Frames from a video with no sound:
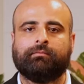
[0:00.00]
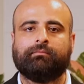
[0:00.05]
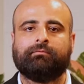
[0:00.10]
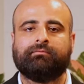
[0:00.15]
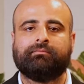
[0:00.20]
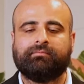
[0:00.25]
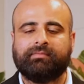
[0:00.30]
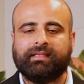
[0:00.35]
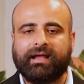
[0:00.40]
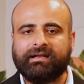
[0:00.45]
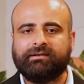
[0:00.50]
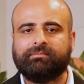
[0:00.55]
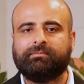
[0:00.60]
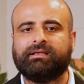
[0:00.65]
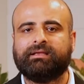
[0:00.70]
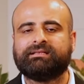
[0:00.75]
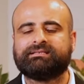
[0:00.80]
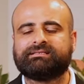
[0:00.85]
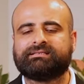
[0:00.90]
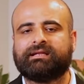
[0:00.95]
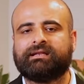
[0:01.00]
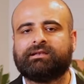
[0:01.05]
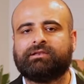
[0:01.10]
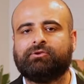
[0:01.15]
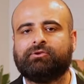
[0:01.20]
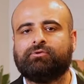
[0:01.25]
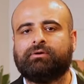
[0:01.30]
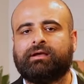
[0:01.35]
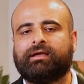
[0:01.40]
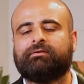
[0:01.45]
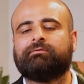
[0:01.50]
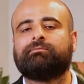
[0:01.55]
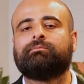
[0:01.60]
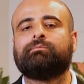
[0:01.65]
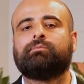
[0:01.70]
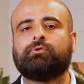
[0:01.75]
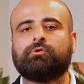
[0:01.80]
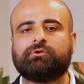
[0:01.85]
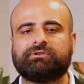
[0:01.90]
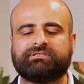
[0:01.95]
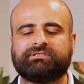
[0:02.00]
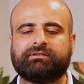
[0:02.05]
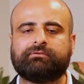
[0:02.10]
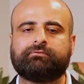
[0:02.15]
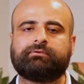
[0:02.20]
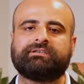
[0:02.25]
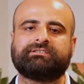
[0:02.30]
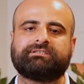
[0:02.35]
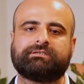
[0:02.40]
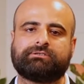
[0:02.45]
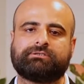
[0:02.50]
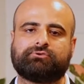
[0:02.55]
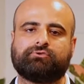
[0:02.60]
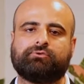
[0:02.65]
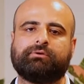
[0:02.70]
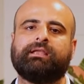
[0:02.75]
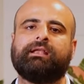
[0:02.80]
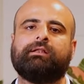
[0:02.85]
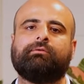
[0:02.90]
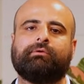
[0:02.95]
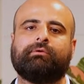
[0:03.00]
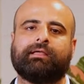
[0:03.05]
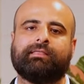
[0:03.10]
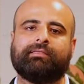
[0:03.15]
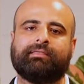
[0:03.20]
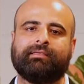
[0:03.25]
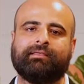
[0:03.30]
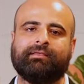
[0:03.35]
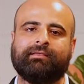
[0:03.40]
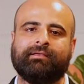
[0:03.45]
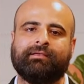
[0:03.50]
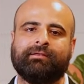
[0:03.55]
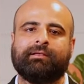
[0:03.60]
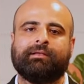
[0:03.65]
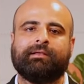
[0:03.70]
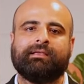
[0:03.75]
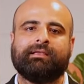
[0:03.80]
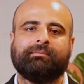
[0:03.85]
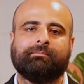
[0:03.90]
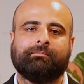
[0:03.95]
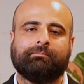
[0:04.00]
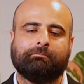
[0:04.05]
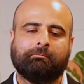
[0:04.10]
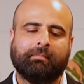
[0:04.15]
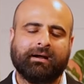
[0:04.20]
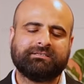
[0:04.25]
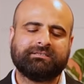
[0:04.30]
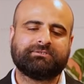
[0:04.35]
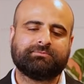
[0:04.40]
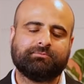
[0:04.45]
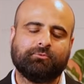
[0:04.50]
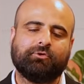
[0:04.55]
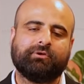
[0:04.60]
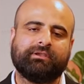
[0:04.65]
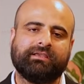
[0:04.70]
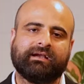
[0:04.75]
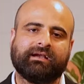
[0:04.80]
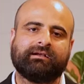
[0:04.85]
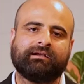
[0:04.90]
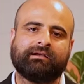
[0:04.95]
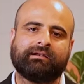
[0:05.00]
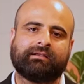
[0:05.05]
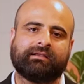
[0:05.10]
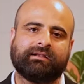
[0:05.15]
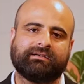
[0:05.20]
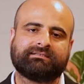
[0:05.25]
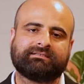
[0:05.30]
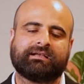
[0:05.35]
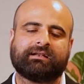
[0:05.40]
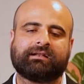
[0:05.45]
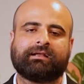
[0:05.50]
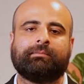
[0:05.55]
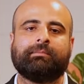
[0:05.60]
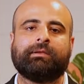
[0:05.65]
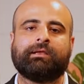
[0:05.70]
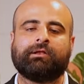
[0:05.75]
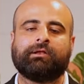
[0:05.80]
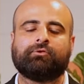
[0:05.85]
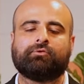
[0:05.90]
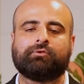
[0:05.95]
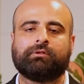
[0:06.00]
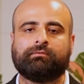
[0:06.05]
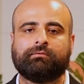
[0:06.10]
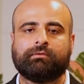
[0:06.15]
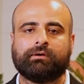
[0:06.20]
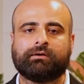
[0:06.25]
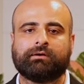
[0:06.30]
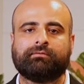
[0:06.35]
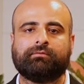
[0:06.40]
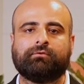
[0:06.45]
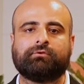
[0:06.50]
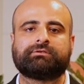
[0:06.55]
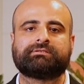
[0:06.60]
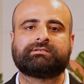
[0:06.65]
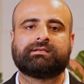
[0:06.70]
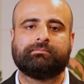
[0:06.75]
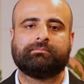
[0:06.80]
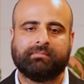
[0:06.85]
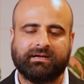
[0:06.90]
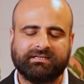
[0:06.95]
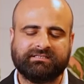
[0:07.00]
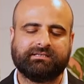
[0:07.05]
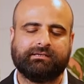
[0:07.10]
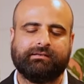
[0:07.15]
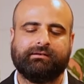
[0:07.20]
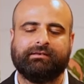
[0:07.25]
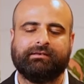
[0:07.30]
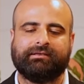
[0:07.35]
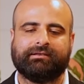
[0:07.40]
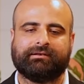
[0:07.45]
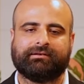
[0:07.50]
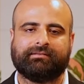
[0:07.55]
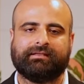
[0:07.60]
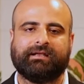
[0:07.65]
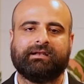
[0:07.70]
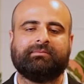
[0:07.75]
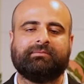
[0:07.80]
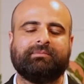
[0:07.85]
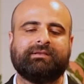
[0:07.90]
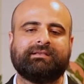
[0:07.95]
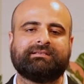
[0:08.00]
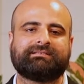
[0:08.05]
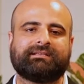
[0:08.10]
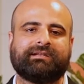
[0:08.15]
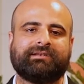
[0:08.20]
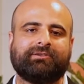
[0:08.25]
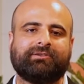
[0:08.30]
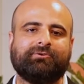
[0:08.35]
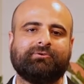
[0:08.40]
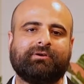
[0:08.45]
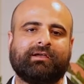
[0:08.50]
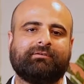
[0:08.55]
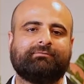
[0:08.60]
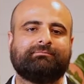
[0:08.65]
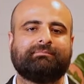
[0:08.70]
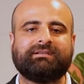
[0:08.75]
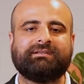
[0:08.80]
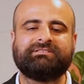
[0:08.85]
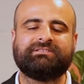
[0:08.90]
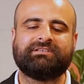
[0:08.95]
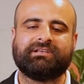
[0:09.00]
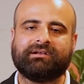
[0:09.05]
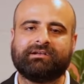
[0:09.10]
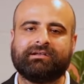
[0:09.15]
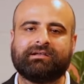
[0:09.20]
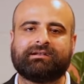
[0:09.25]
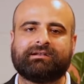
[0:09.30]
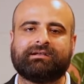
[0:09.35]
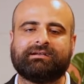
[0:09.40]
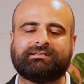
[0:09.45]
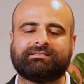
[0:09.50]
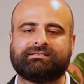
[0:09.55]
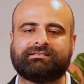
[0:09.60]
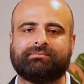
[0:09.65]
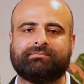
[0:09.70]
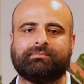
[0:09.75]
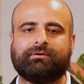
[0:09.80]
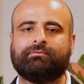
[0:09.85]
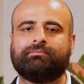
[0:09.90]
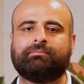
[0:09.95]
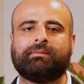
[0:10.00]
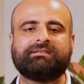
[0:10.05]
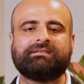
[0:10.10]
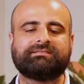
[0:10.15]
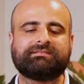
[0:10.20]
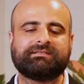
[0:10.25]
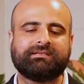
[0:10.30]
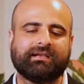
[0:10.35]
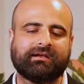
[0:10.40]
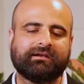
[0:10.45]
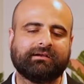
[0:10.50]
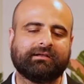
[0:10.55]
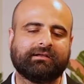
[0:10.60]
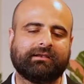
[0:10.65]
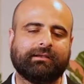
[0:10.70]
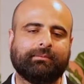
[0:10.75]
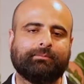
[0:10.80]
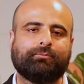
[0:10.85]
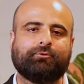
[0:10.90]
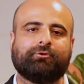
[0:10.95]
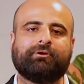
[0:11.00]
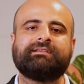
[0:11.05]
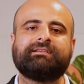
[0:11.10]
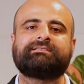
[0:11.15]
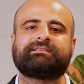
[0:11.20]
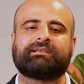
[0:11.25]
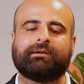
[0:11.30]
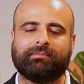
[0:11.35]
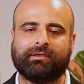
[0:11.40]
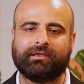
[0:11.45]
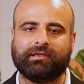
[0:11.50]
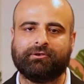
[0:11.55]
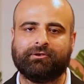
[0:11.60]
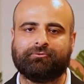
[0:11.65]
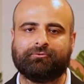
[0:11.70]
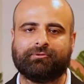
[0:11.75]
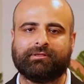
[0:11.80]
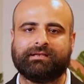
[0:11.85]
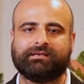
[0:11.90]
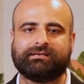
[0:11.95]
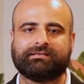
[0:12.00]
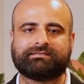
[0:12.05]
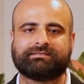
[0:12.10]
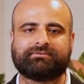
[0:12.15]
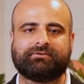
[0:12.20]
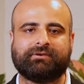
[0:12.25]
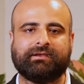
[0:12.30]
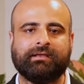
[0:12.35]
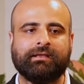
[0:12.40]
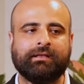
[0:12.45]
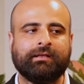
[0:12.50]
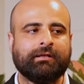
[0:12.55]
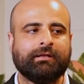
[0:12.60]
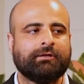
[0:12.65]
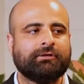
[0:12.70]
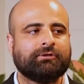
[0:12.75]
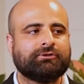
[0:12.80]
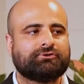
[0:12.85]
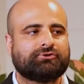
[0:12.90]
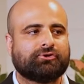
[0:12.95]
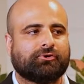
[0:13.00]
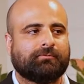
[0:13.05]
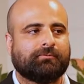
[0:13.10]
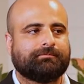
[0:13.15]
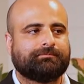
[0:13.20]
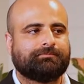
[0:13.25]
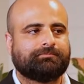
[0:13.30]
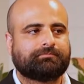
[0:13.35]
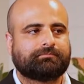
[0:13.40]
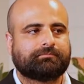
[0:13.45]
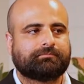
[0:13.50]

That means that you have more generations to deal with. Much more younger kids are coming into the workforce much earlier. That means that you have much younger employees coming into the industry. So